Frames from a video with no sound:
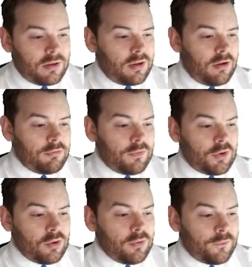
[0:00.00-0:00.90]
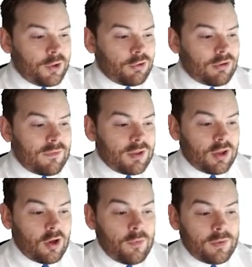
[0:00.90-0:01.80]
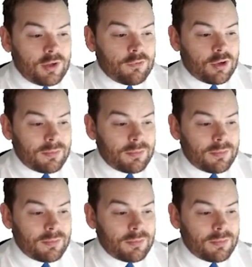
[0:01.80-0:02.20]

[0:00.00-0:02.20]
a review for the graphic that hopefully you've already